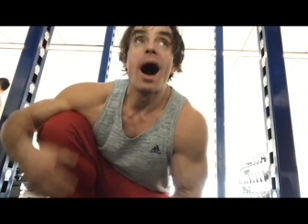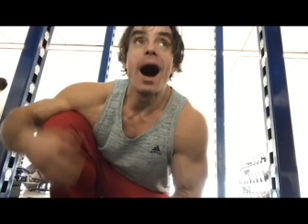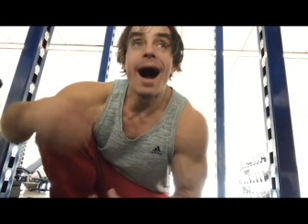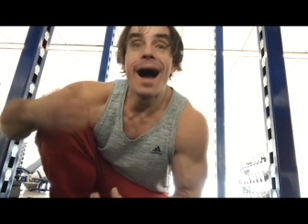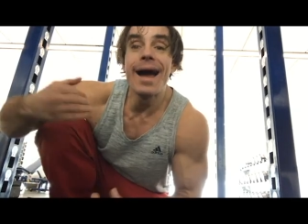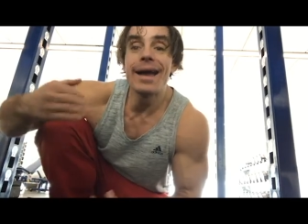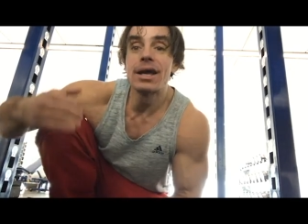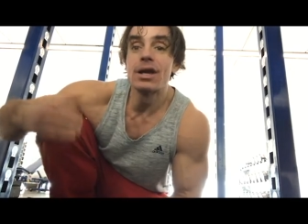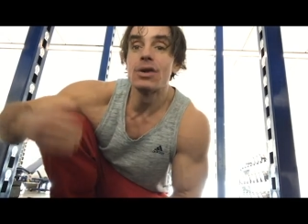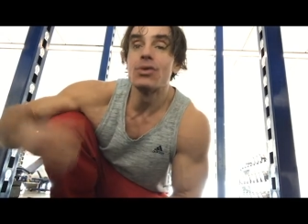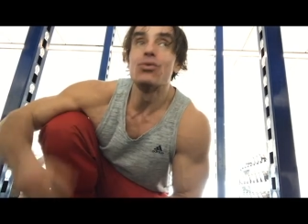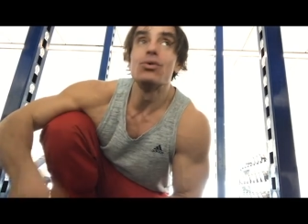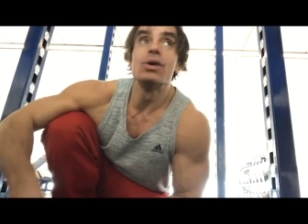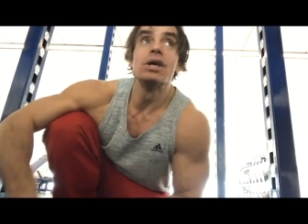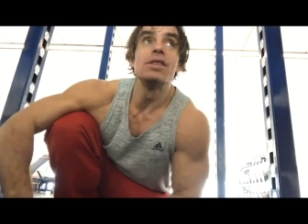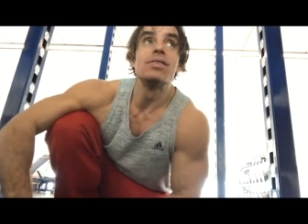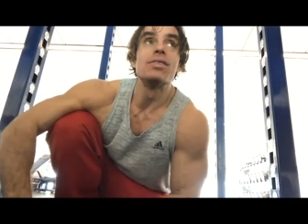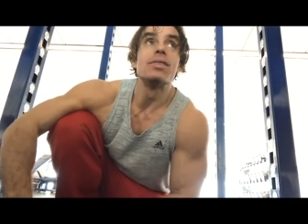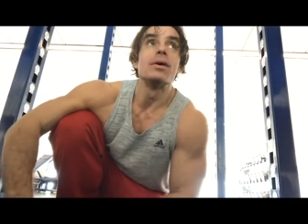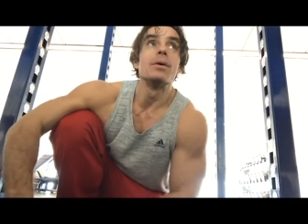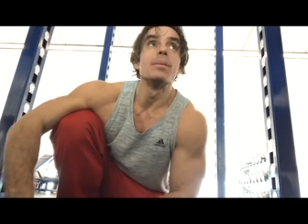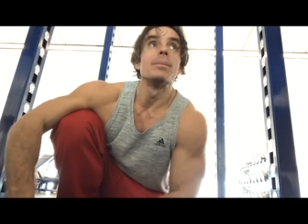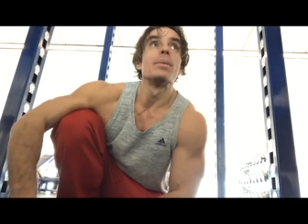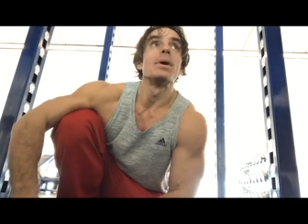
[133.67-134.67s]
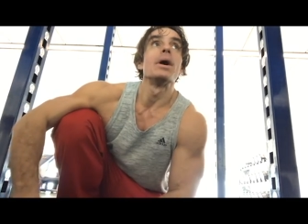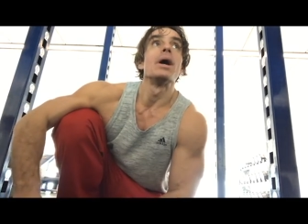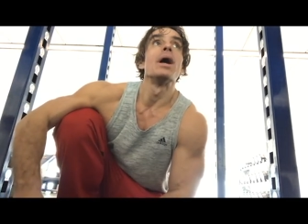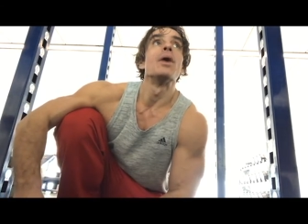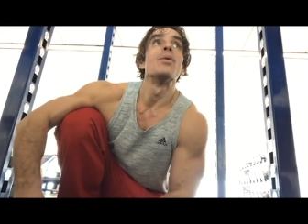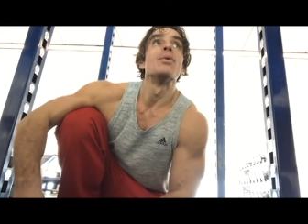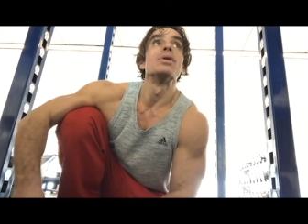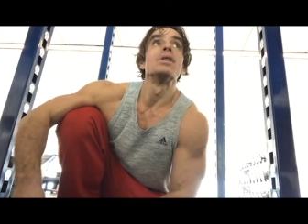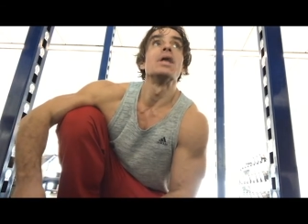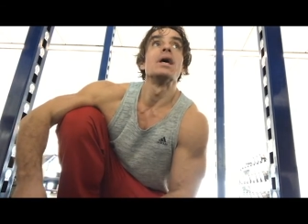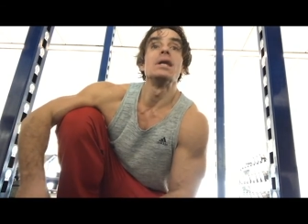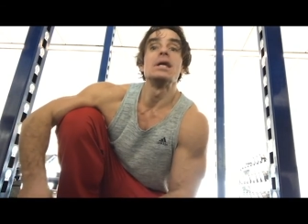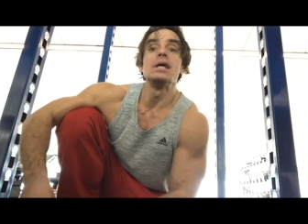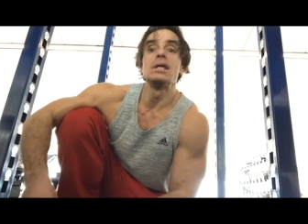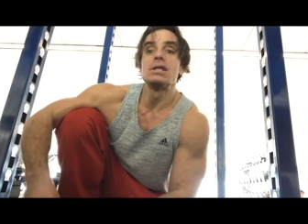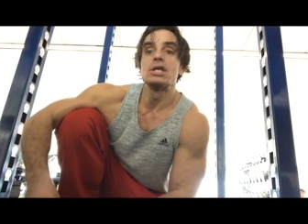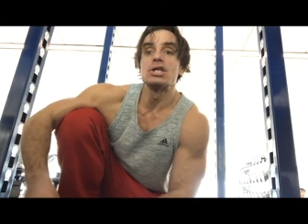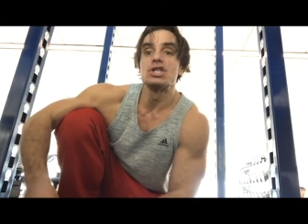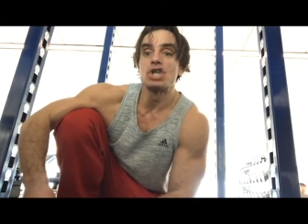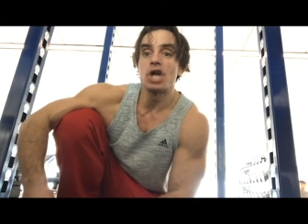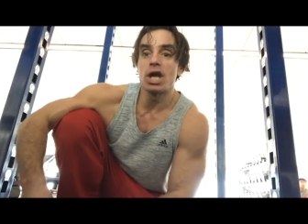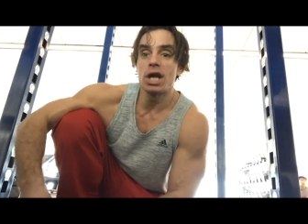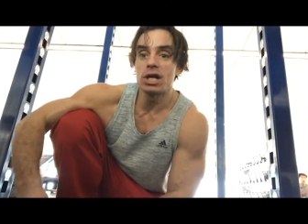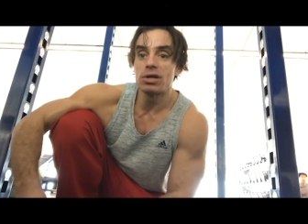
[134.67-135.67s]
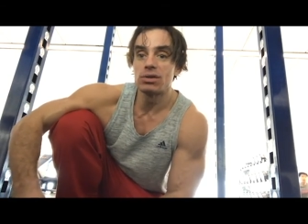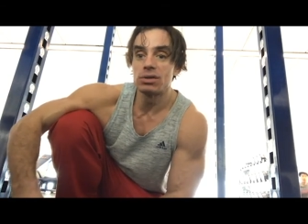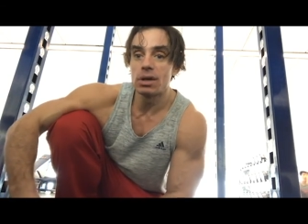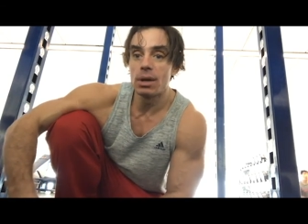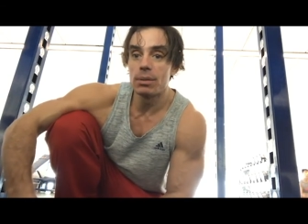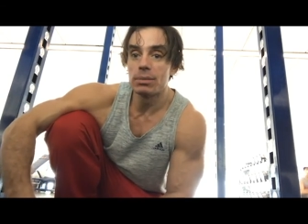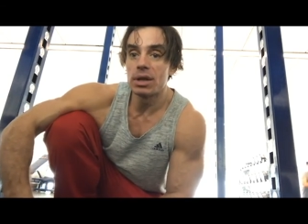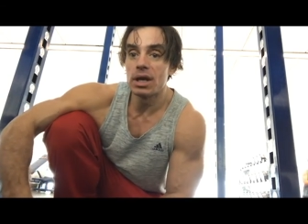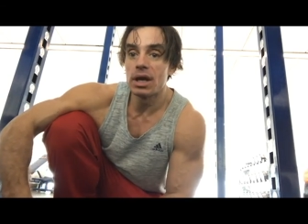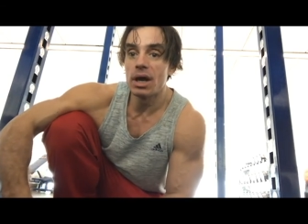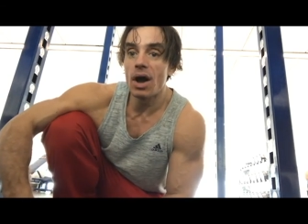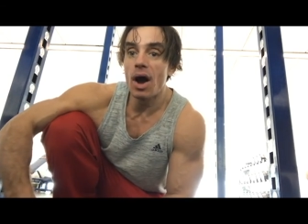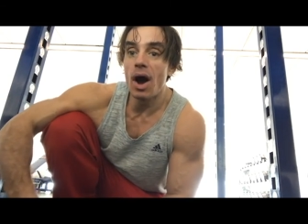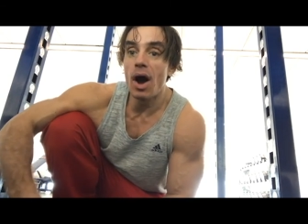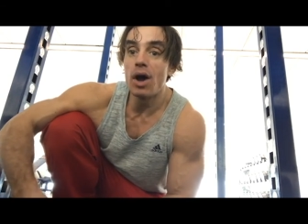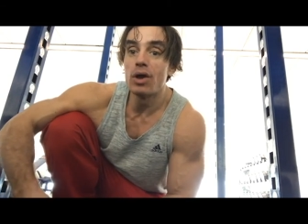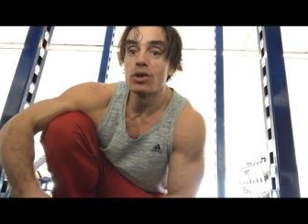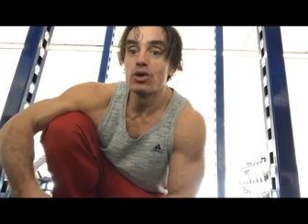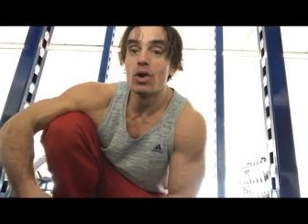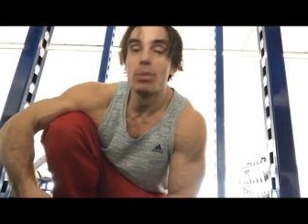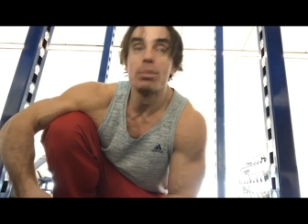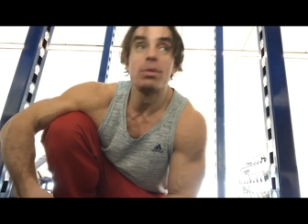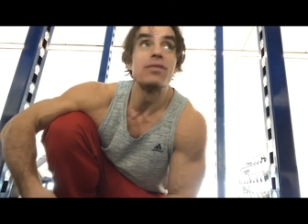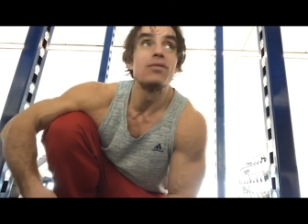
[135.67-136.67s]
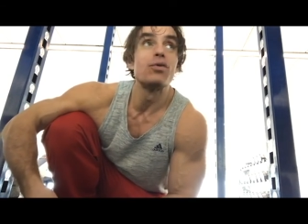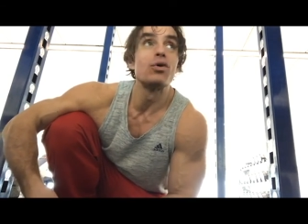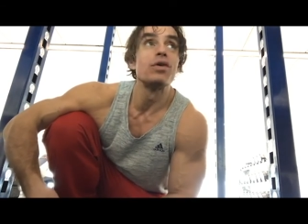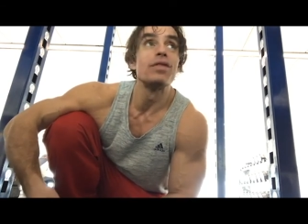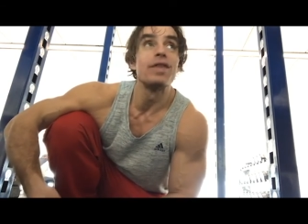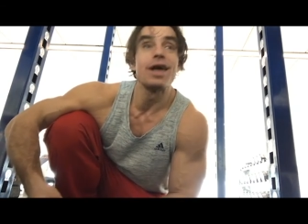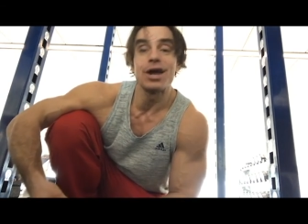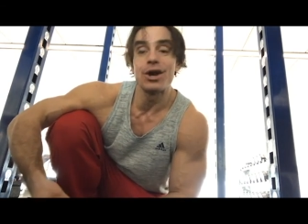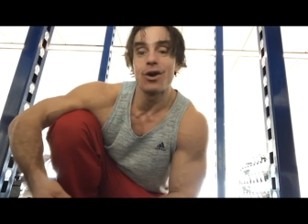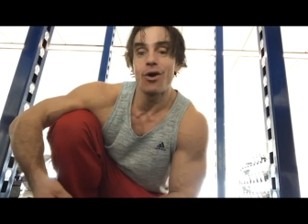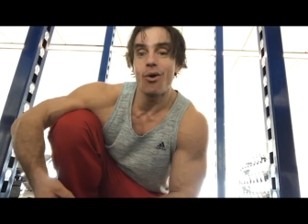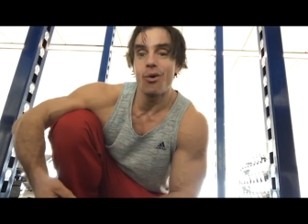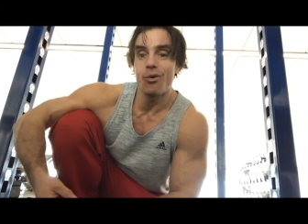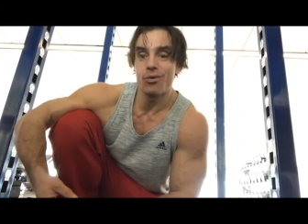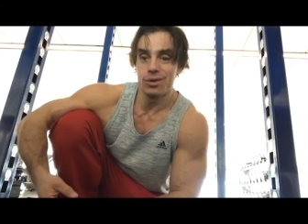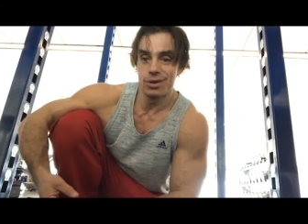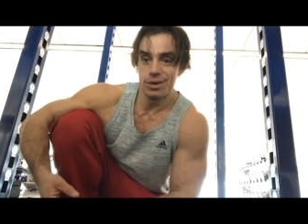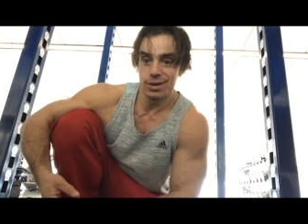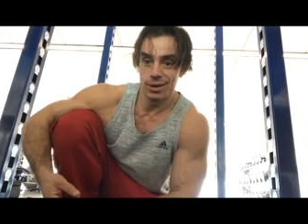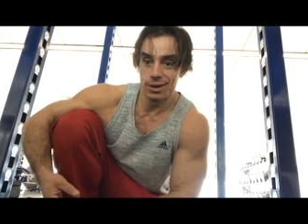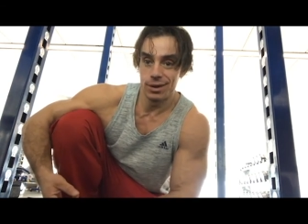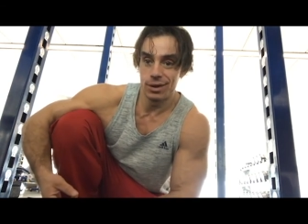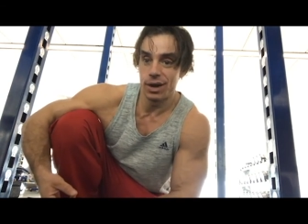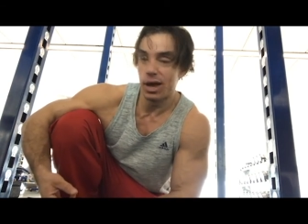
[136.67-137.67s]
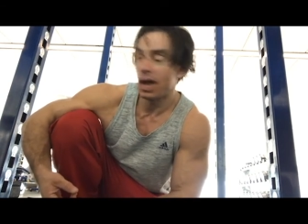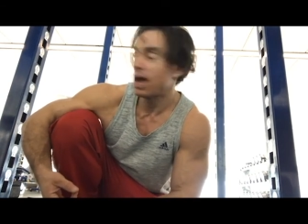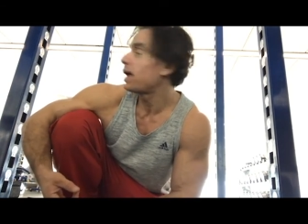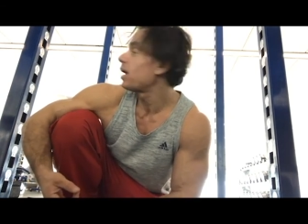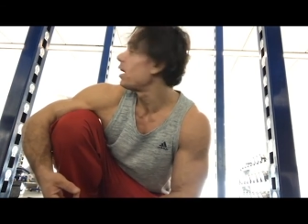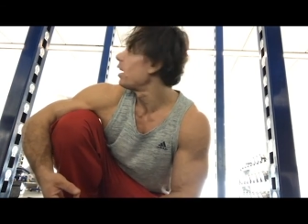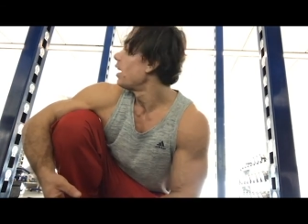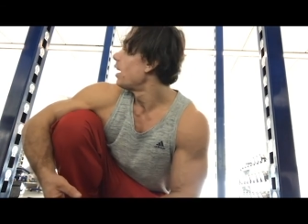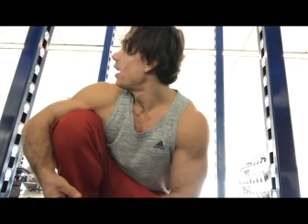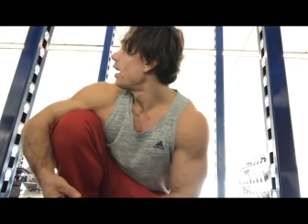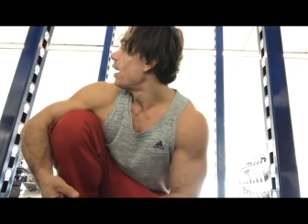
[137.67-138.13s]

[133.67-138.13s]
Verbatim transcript: I can read them. And when they need to change something, I'll know before they know. Okay?